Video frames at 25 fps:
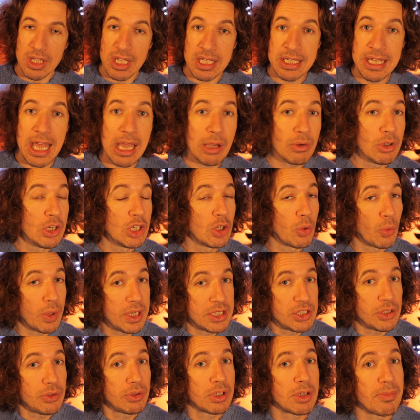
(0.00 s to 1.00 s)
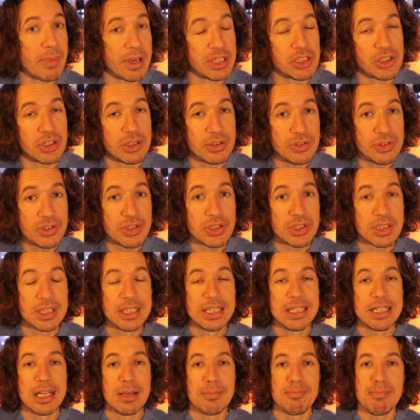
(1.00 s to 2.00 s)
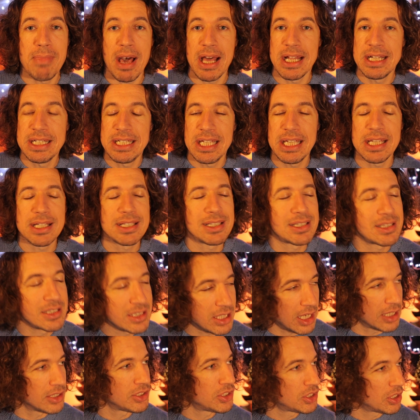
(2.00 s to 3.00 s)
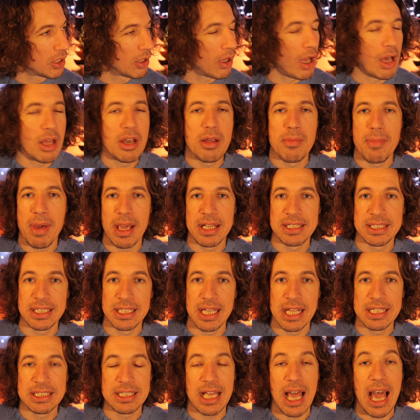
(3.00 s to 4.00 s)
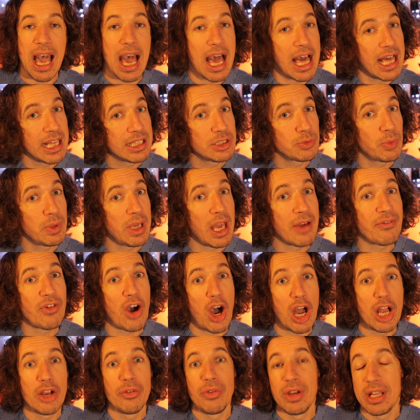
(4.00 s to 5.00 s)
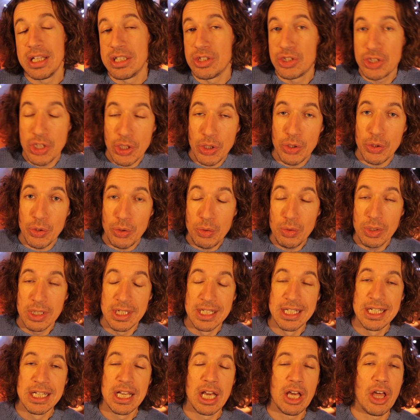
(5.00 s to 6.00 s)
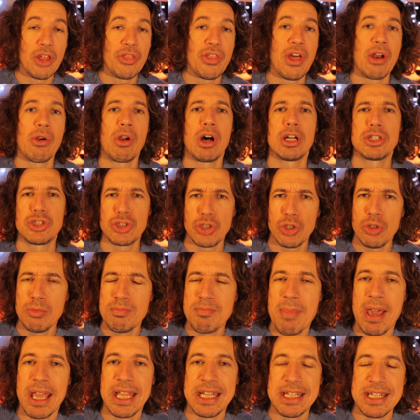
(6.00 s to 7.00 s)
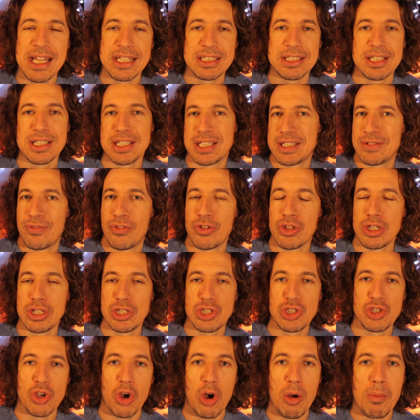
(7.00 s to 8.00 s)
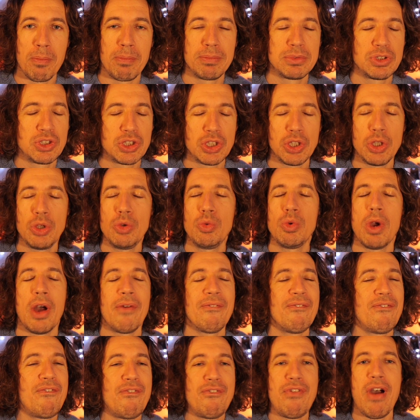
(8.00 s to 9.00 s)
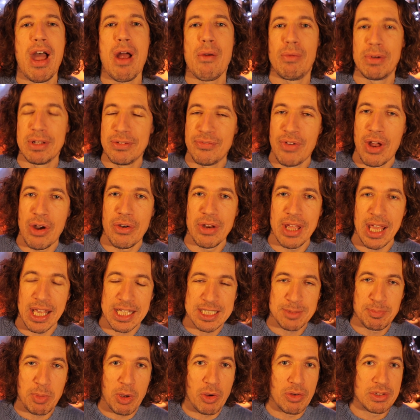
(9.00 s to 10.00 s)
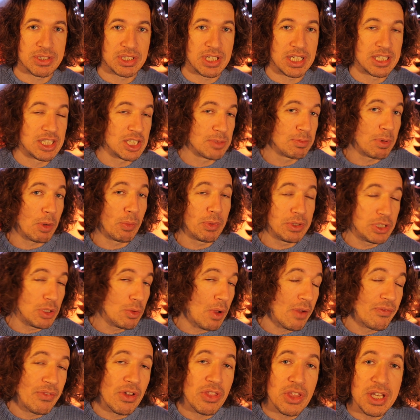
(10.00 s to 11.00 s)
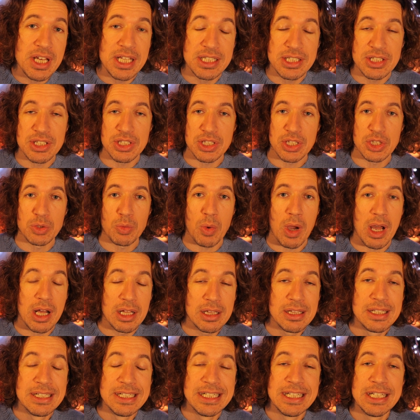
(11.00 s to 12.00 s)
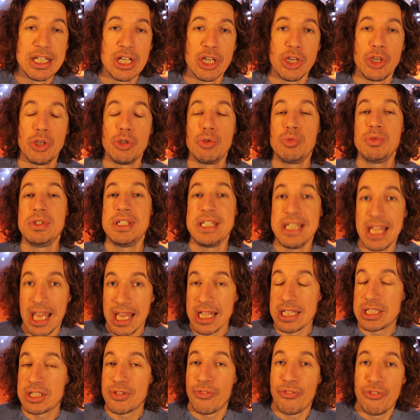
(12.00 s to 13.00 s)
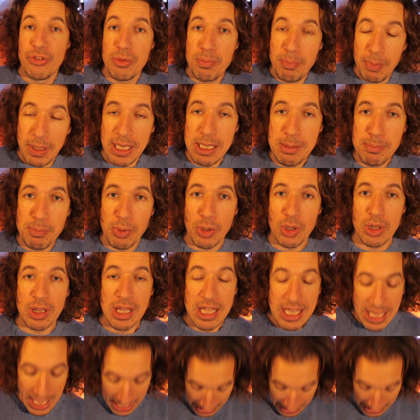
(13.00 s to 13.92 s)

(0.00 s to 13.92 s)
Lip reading: Now, we do commissions. Mandy is such an amazing knitter, and we have Irene too. There are two main knitters for the shop, two very, very experienced knitters, but we do have other knitters as well who knit for people.